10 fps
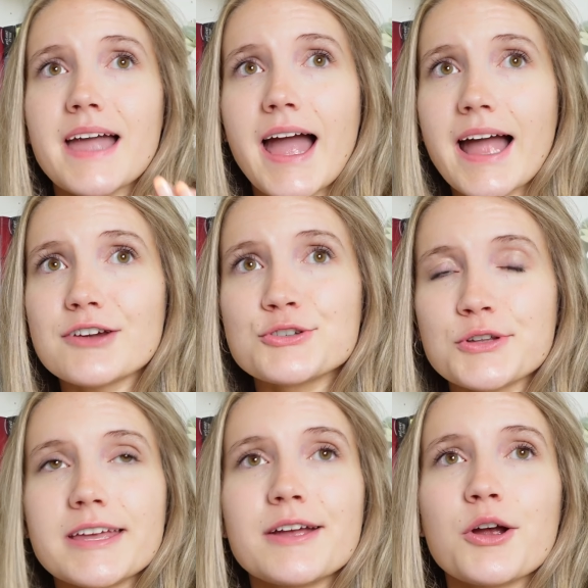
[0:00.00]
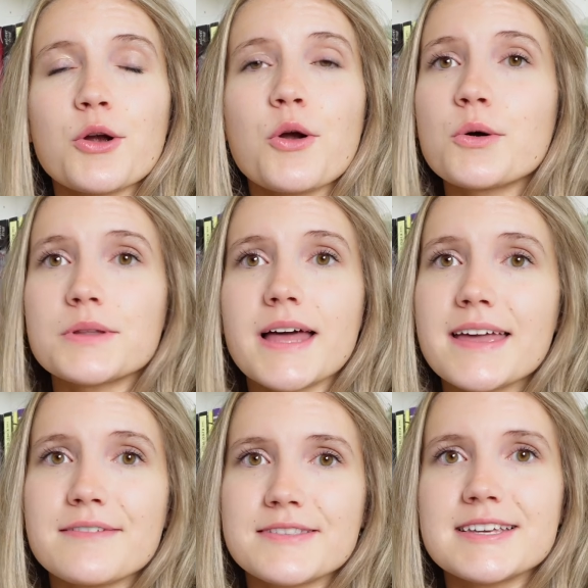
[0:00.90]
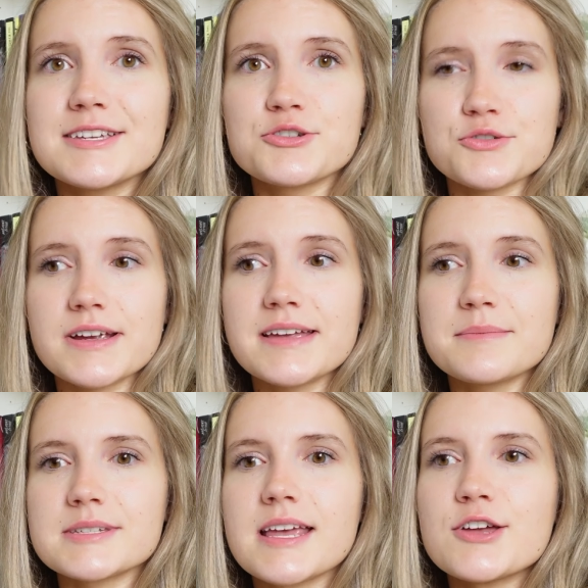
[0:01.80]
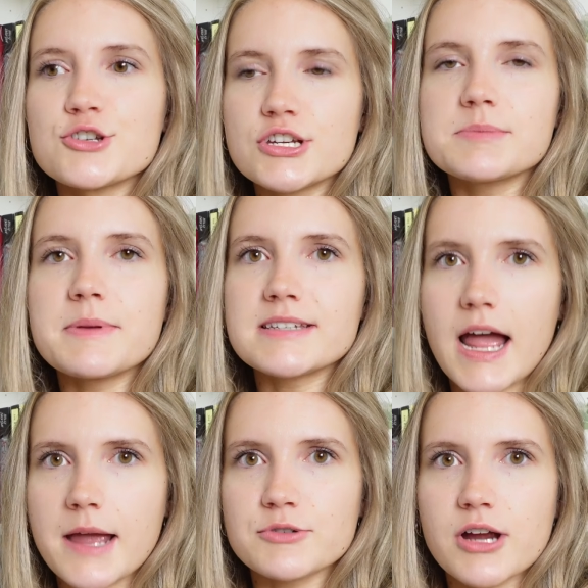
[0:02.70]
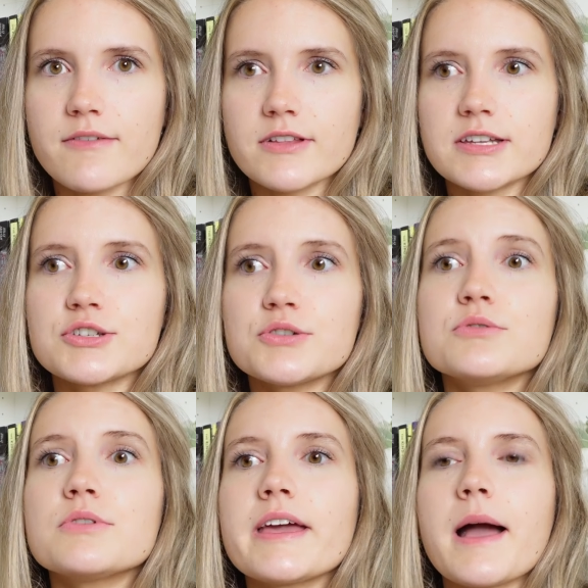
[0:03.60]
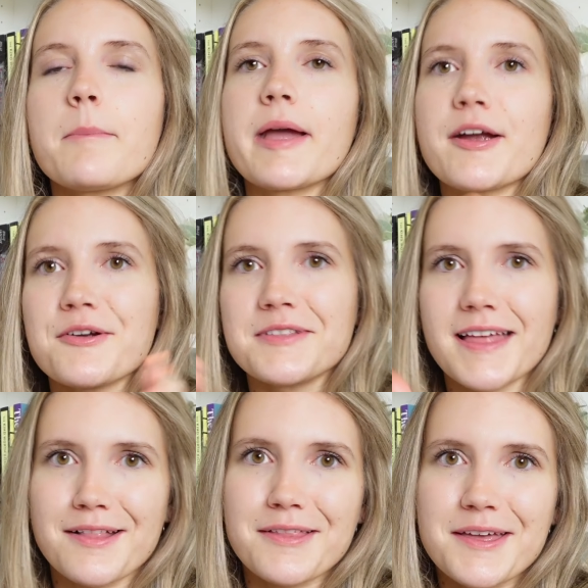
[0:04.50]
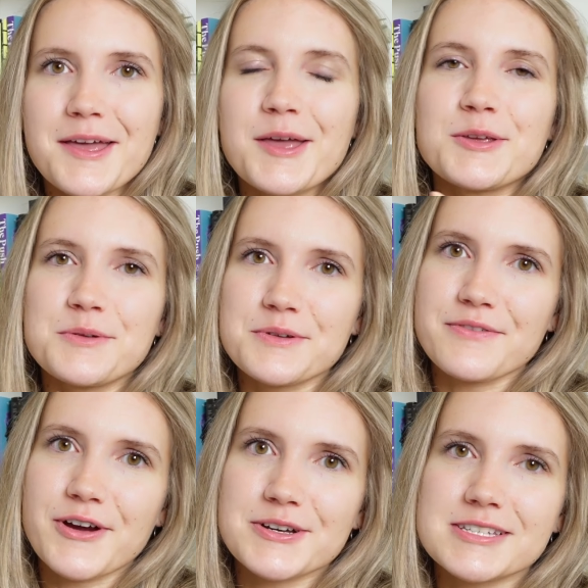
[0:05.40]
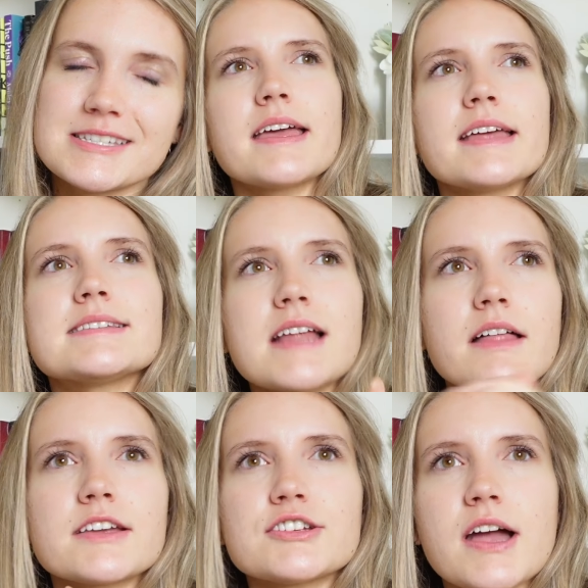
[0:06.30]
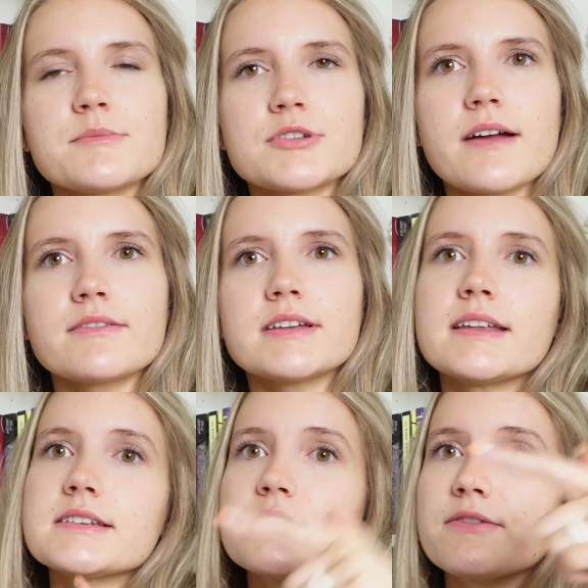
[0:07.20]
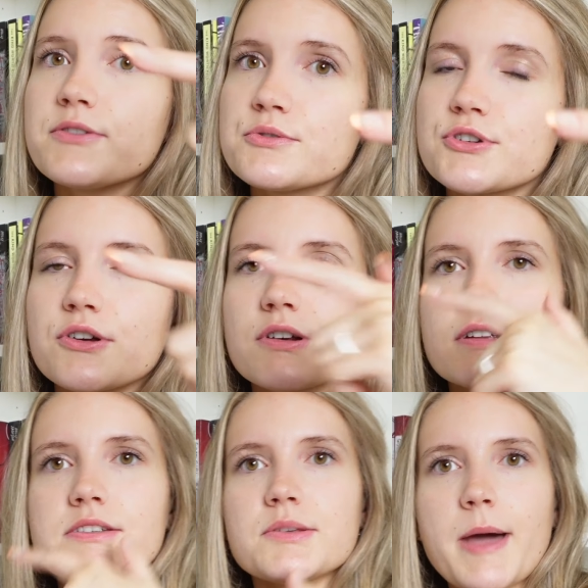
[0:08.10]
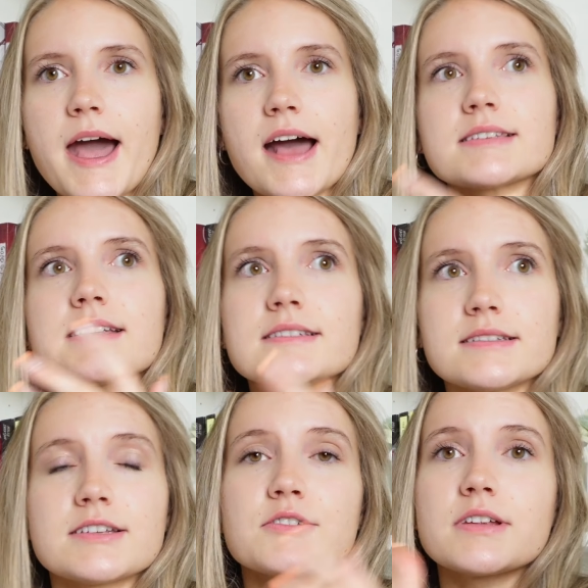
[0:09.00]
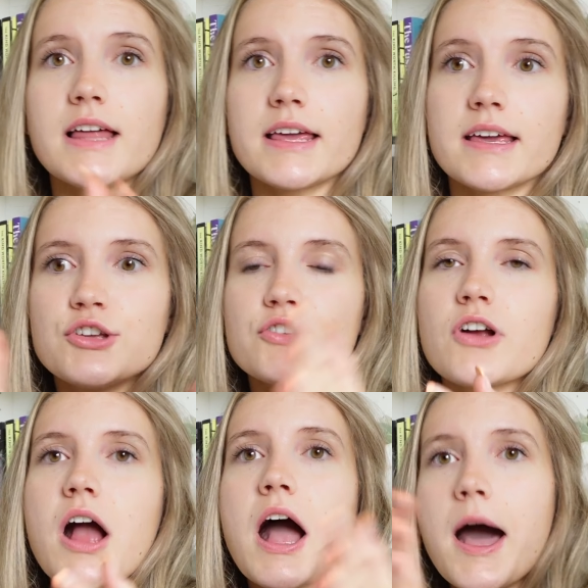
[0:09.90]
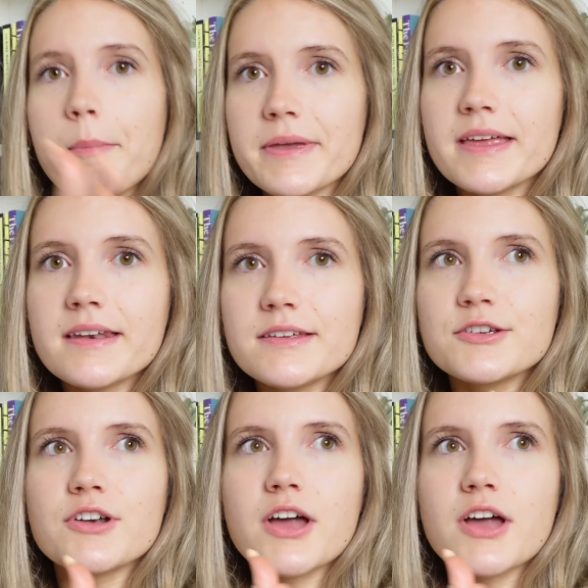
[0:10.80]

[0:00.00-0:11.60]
actually her whole life, these dreams, she's been time traveling to like a parallel universe. It's not like time traveling into the future or into the past. It's literally like you're hopping, you're